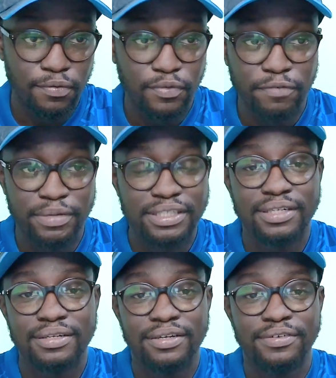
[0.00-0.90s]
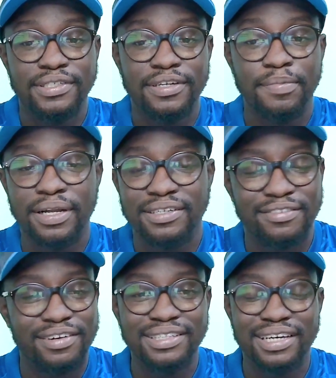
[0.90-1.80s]
We've beaten Crystal Palace.
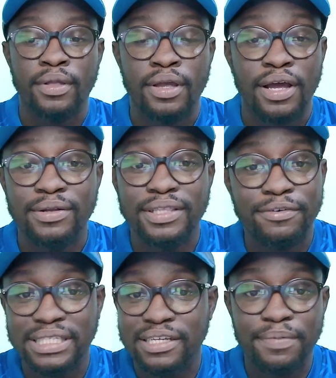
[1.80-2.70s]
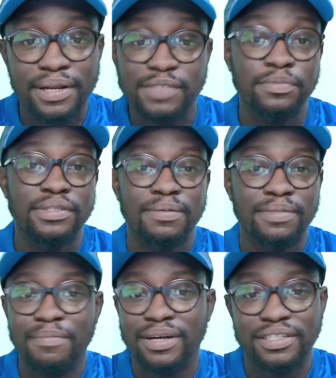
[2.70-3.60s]
Granted, I don't think Crystal Palace put up
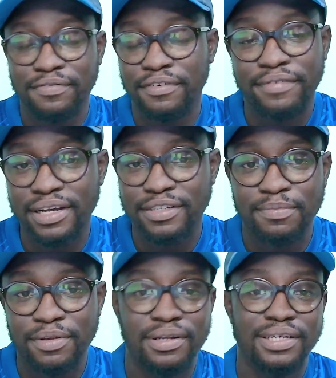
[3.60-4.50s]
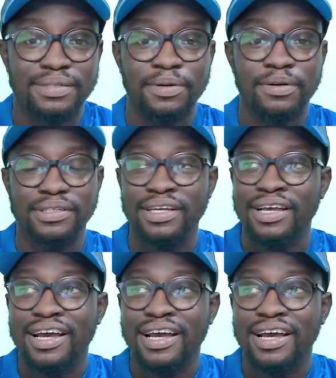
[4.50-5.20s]
that much of a fight, to be honest, because